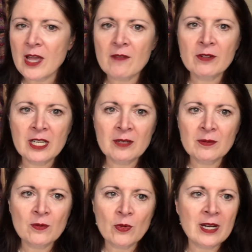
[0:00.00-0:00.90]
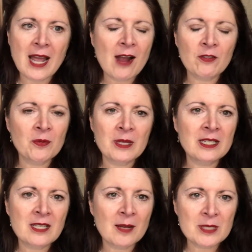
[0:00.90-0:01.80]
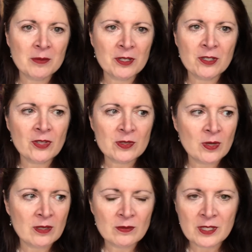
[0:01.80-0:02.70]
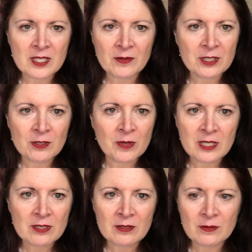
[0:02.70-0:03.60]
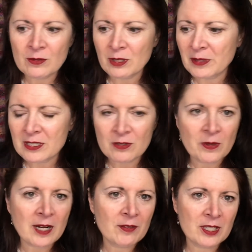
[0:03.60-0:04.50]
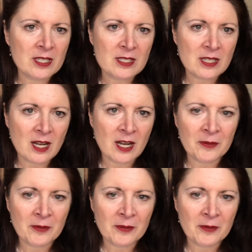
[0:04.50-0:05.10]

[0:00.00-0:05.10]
every what however many times I'm going to do this once every two weeks or three weeks or whatever it is.